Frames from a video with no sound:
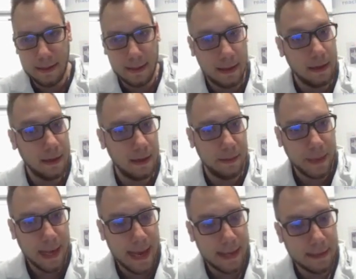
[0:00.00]

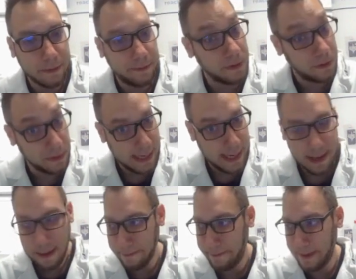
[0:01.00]
As of today,
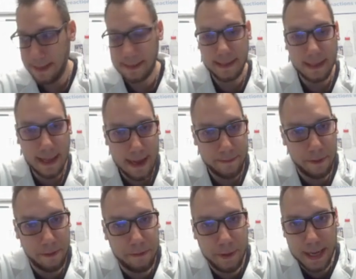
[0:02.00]
we still have
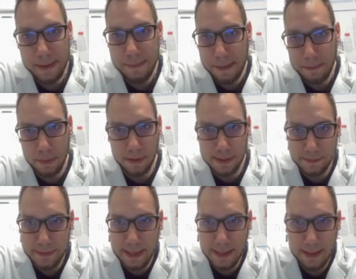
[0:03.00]
three members of
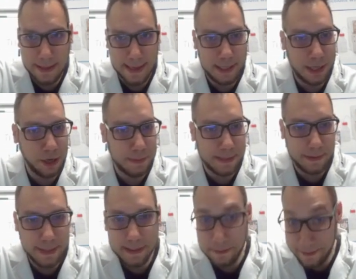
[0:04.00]
the H-Cube
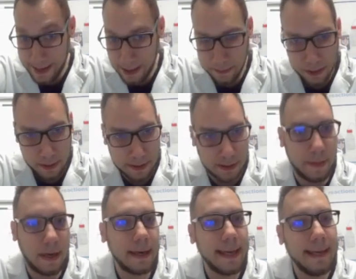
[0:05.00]
series available on the
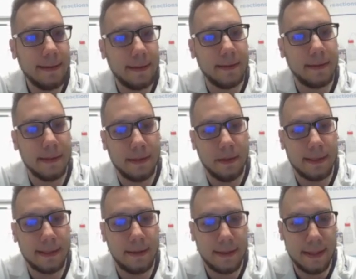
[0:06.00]
market,
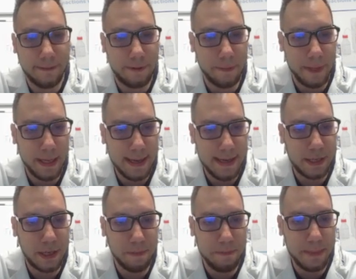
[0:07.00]
starting from the
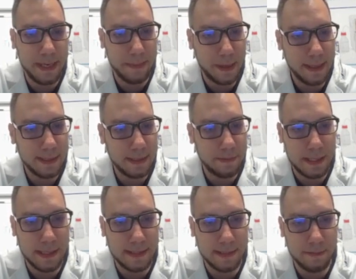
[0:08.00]
H-Cube Mini Plus, which
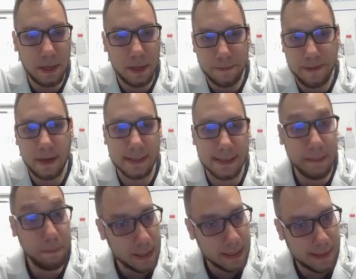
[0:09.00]
is one of our
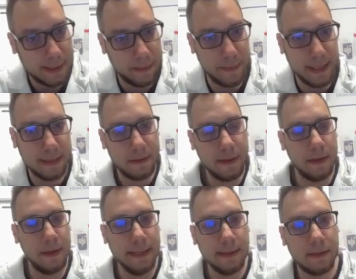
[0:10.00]
simplest
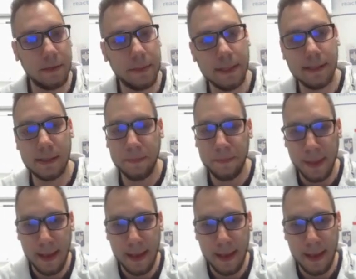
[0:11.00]
instruments.